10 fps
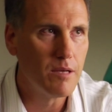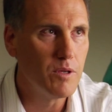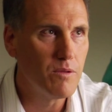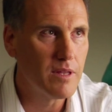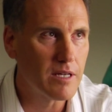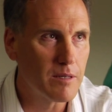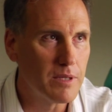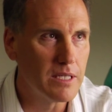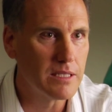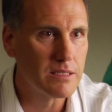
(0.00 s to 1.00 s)
Immune
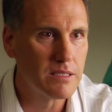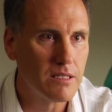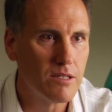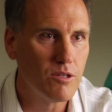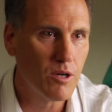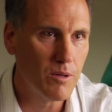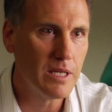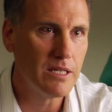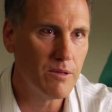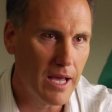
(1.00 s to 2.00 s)
therapies, you go
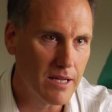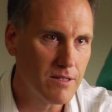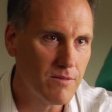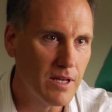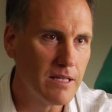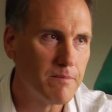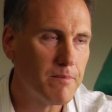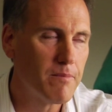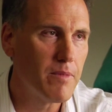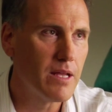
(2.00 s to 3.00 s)
in, you activate,
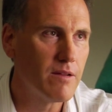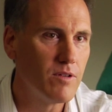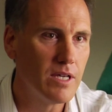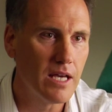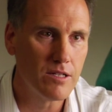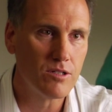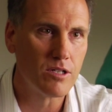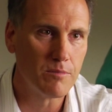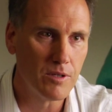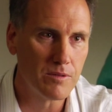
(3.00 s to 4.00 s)
and if you get a
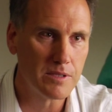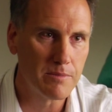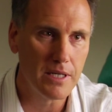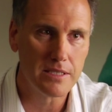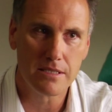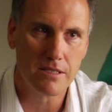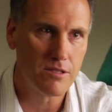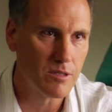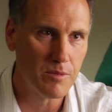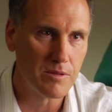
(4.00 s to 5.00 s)
durable response, it's a
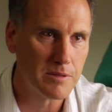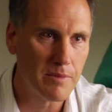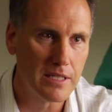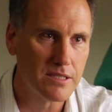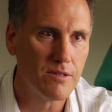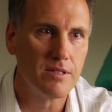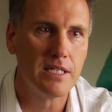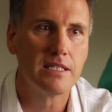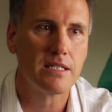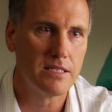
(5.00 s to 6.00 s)
durable response. You don't
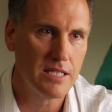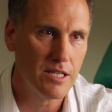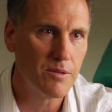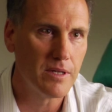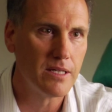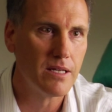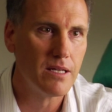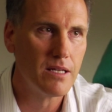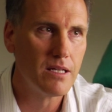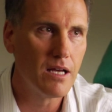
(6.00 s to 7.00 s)
need to continue
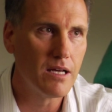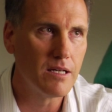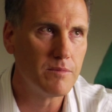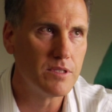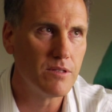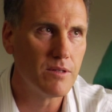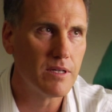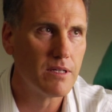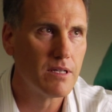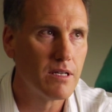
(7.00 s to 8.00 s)
to
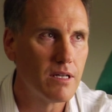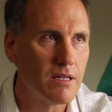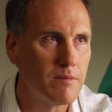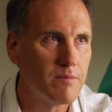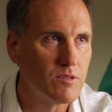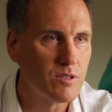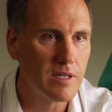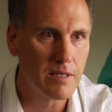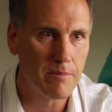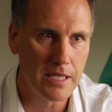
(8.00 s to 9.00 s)

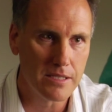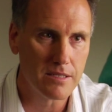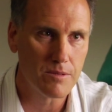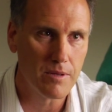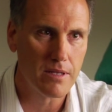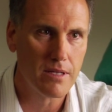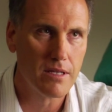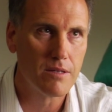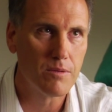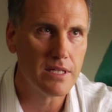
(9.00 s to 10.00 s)
treat the patients with
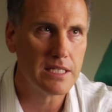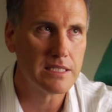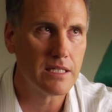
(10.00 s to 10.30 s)
these